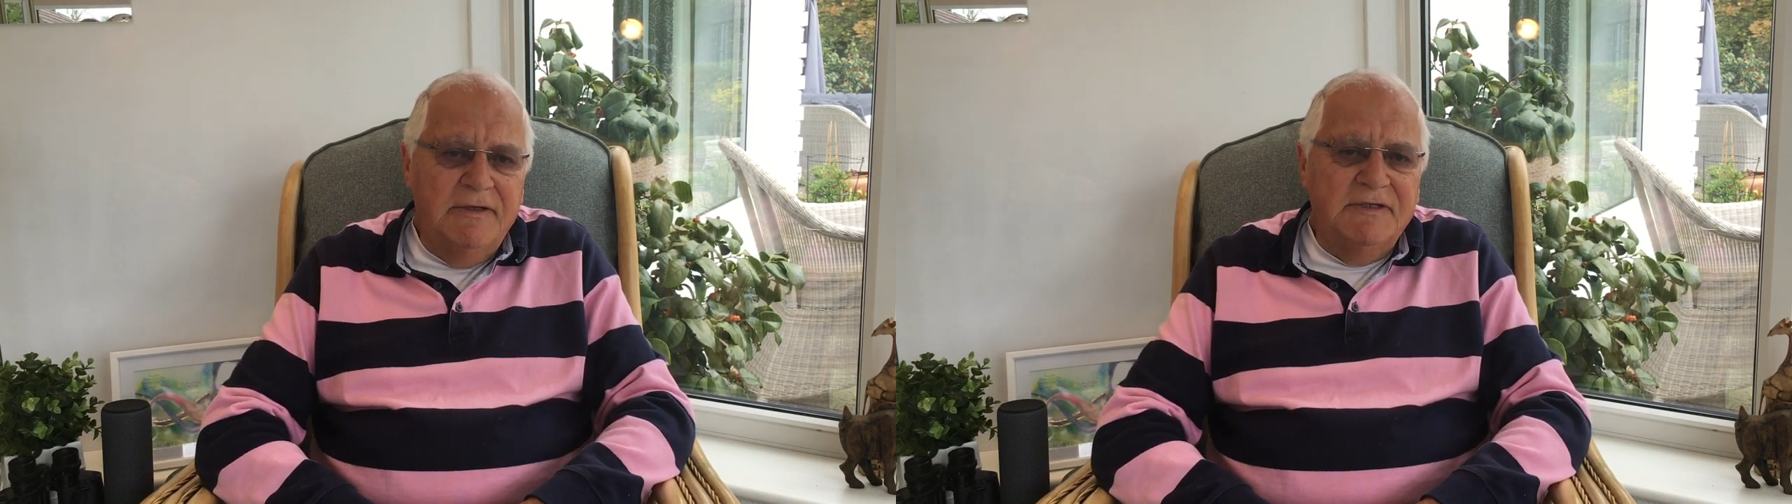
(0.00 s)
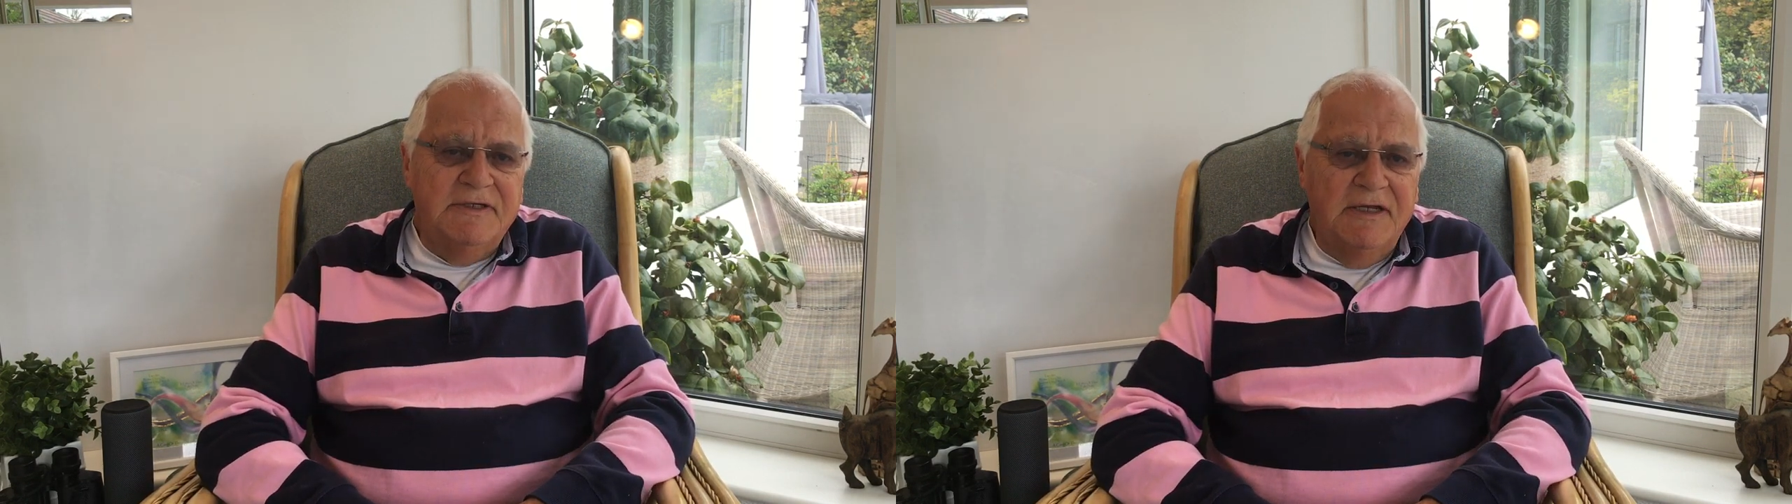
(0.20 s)

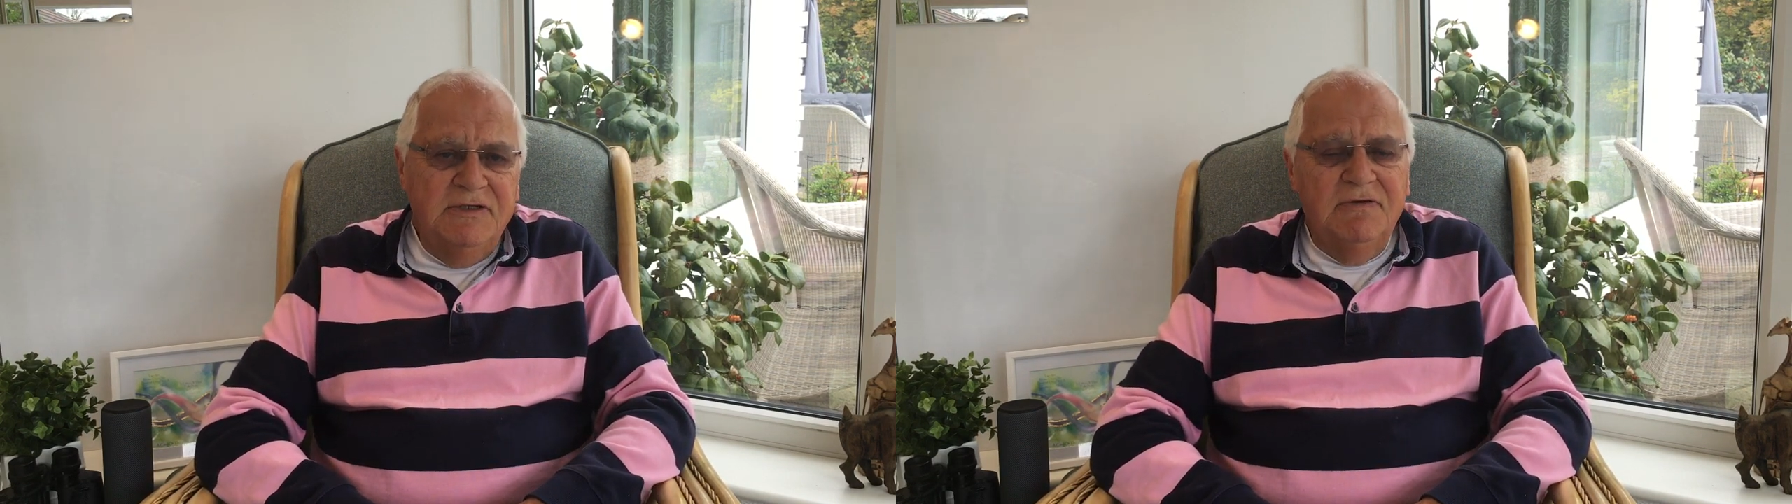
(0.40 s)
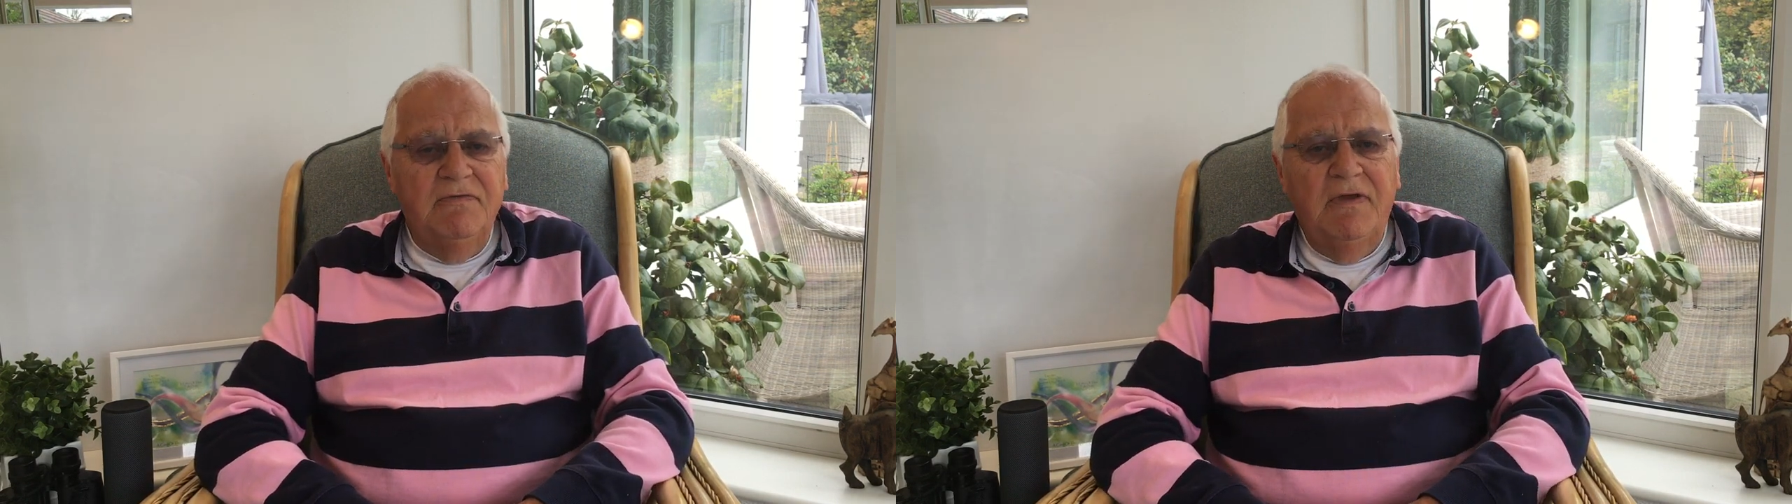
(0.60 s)
and
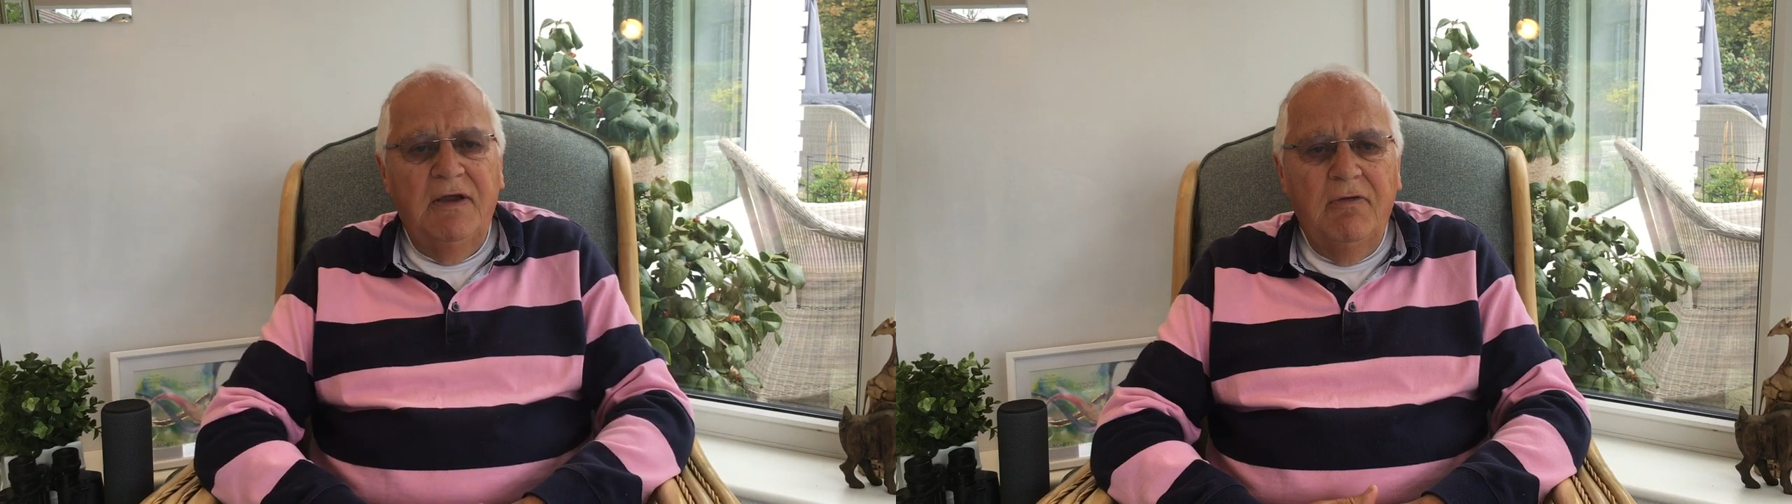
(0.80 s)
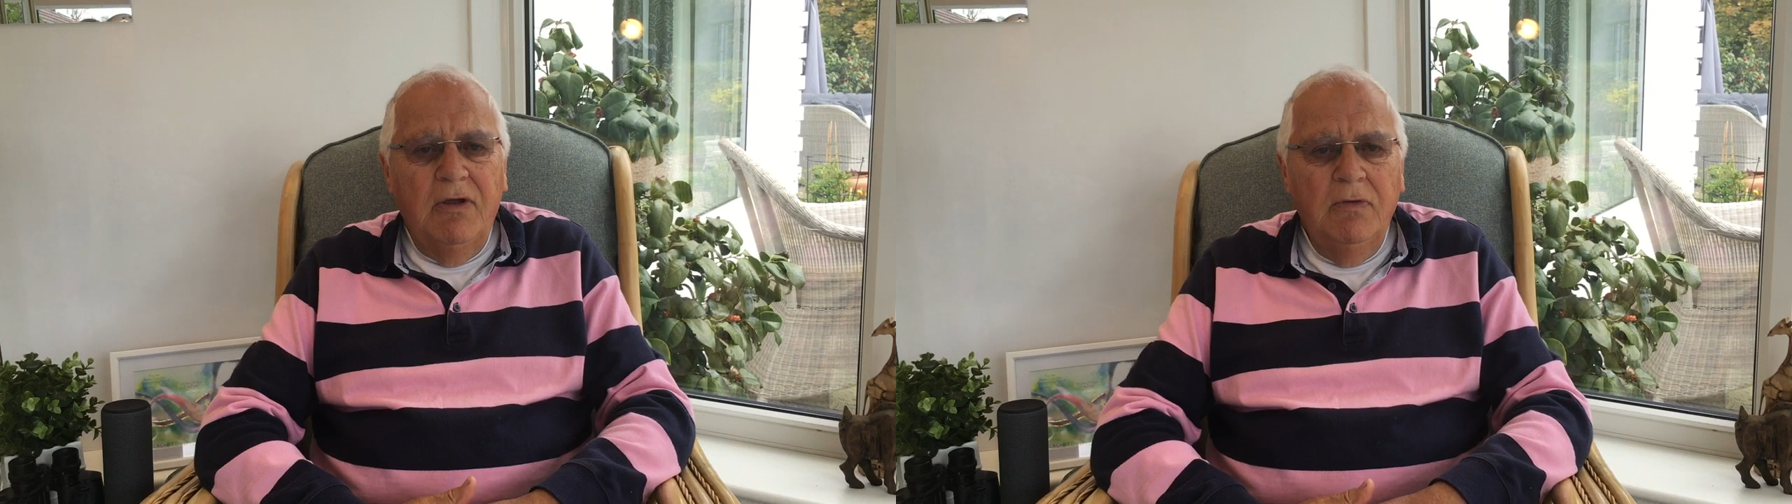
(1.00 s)
said to
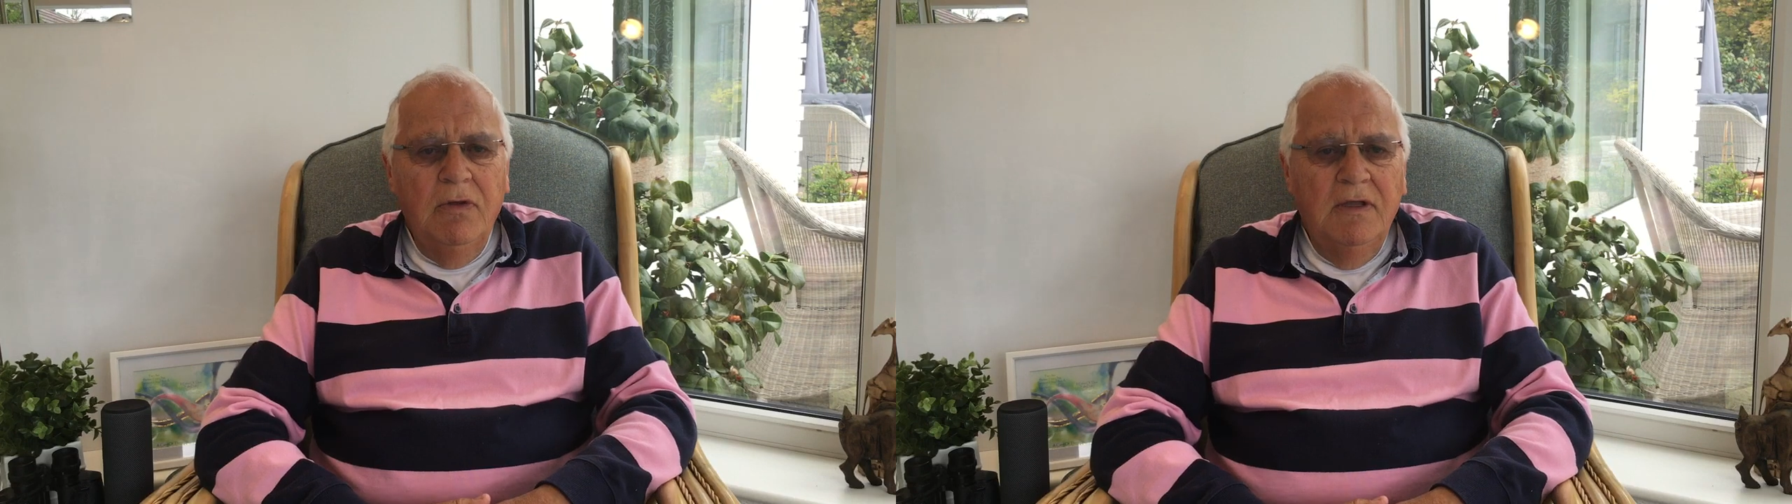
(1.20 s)
Pharaoh,